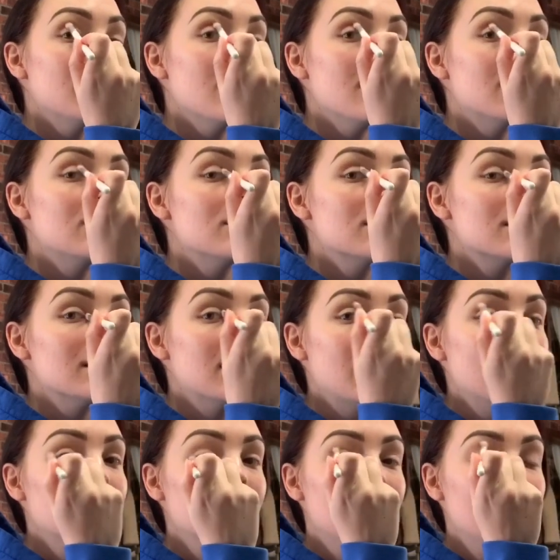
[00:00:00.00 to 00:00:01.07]
and just
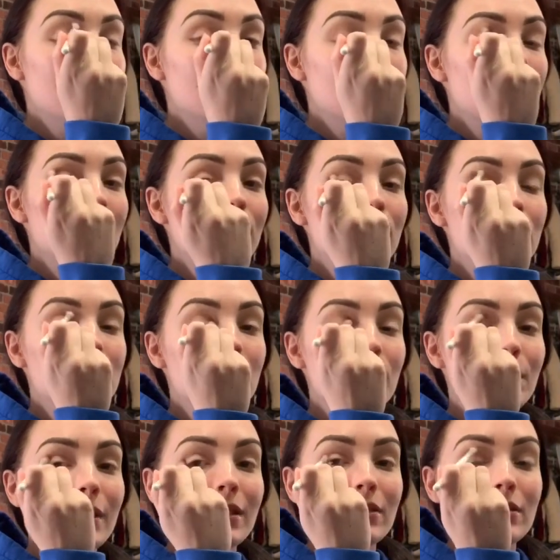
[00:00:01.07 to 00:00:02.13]
lightly use
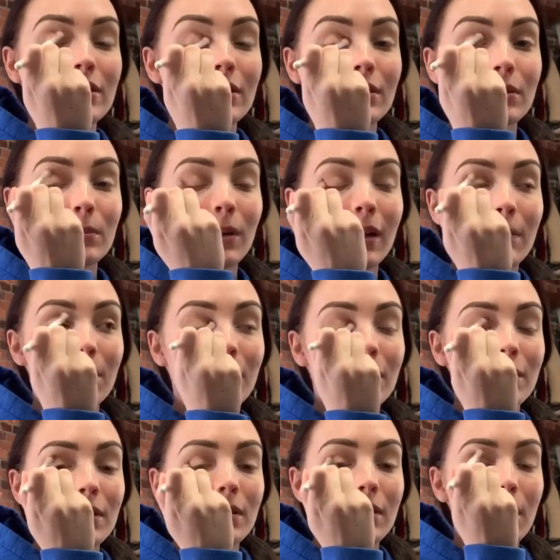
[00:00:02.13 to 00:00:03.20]
windshield
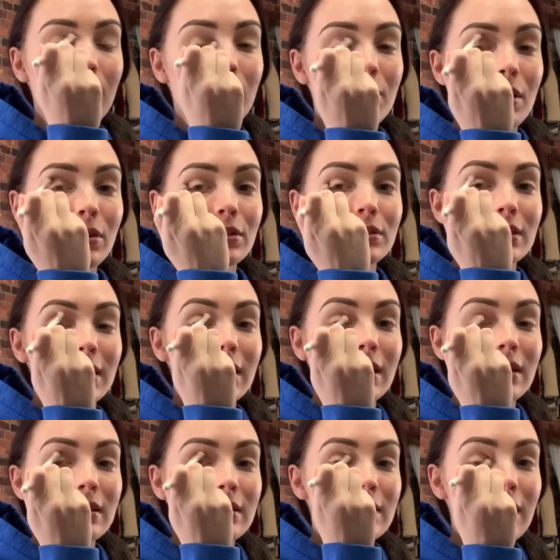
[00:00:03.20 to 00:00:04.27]
wiper
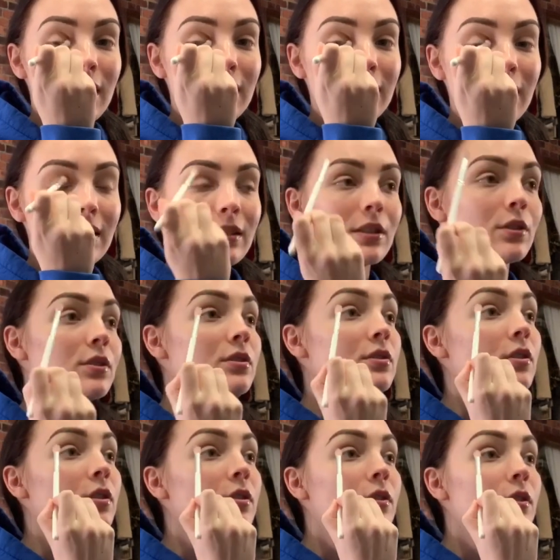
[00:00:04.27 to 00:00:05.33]
motions and then little
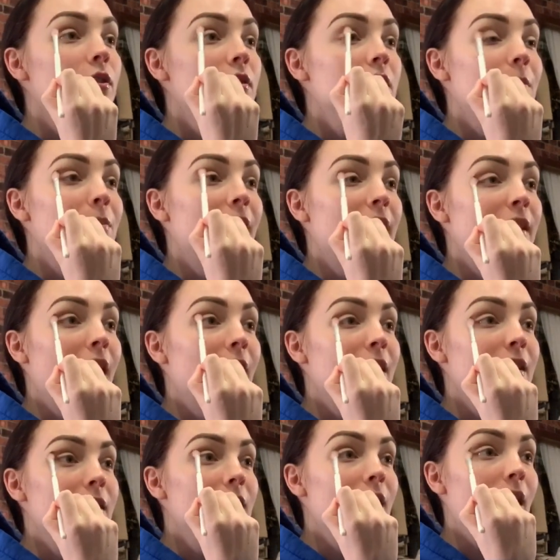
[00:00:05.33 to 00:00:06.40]
circles to blend that
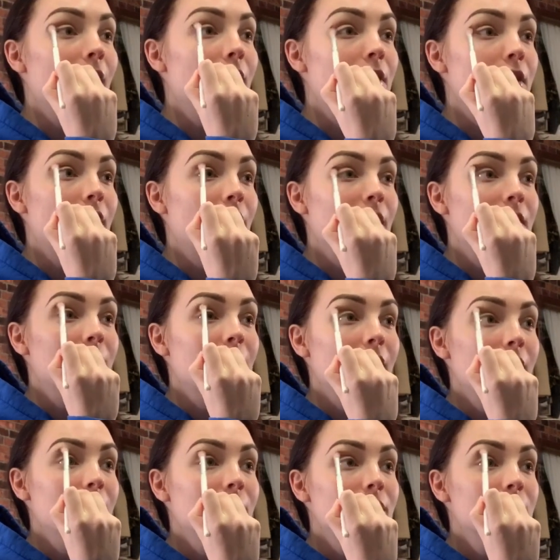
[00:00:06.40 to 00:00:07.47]
into the other color that I
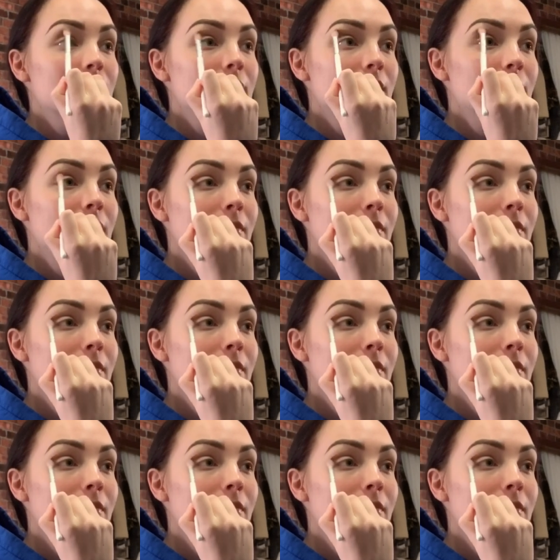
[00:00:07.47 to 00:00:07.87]
used.